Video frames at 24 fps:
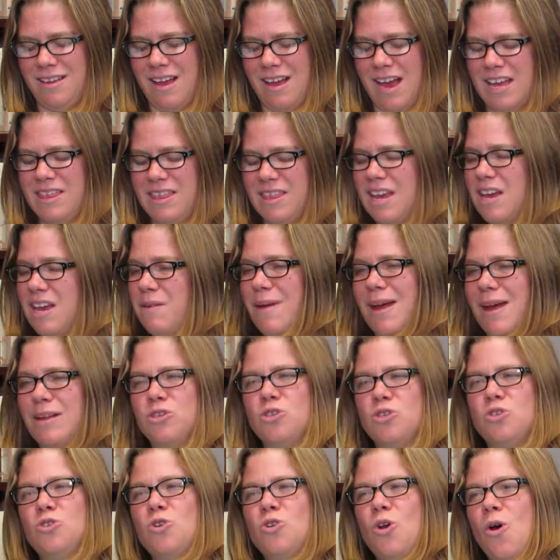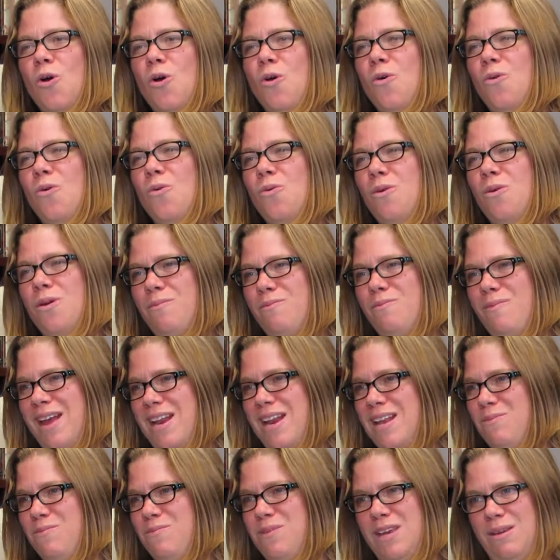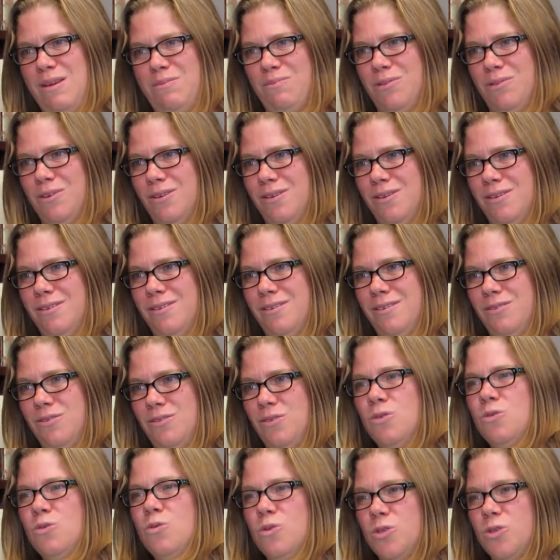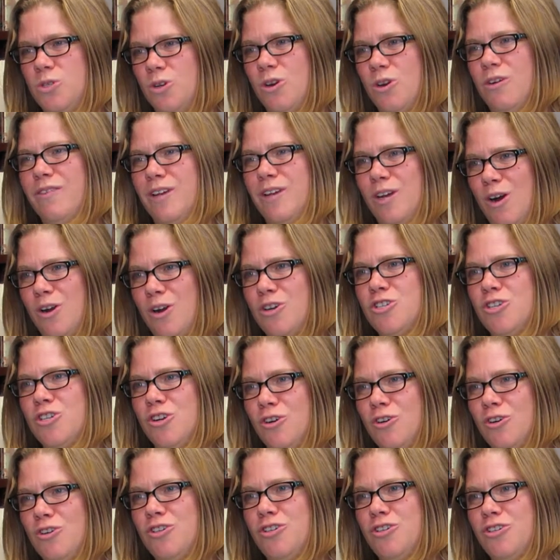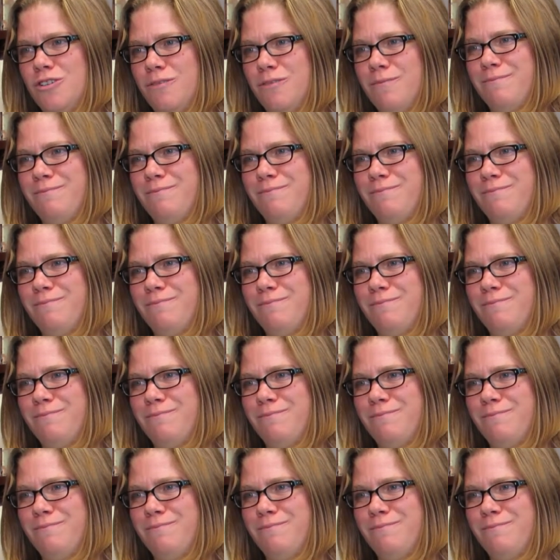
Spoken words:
I think about so many people who serve in our church.